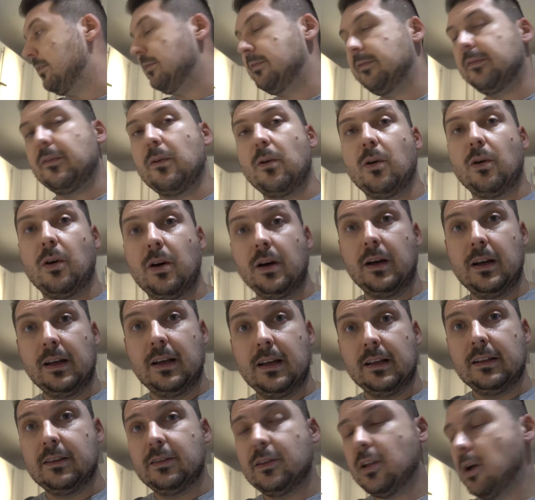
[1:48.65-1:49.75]
for
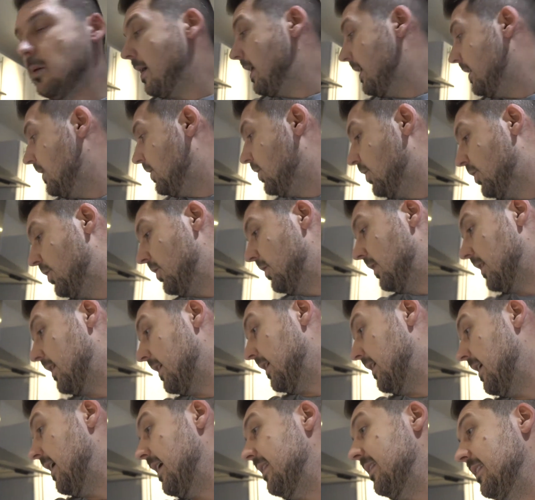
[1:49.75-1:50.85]
no added
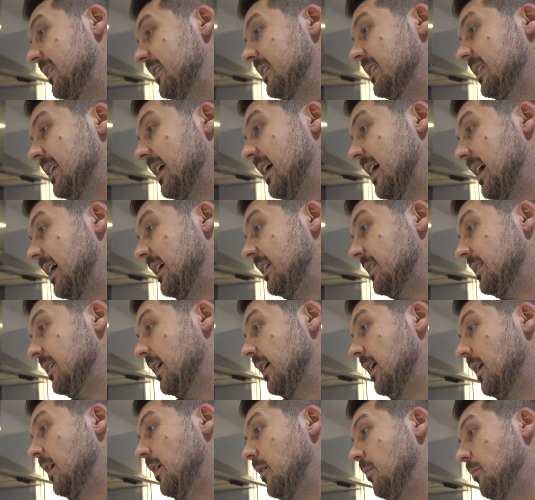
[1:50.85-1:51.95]
sugar, and this has
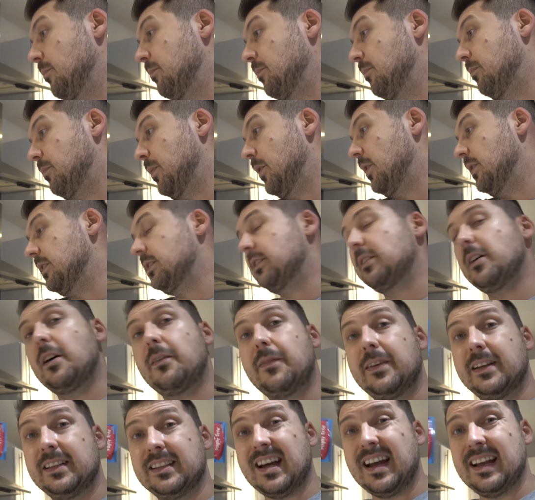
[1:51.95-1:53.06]
per
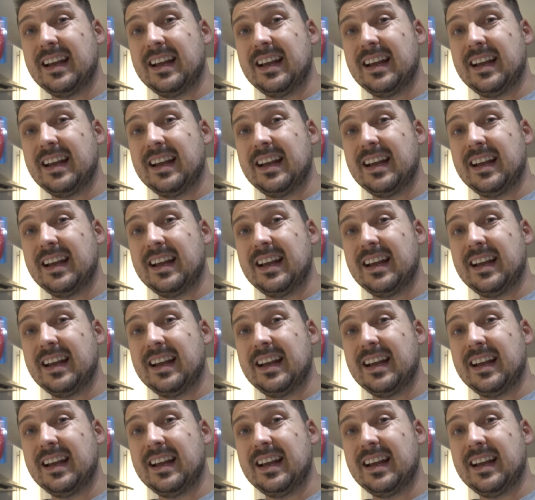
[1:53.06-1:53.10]
serving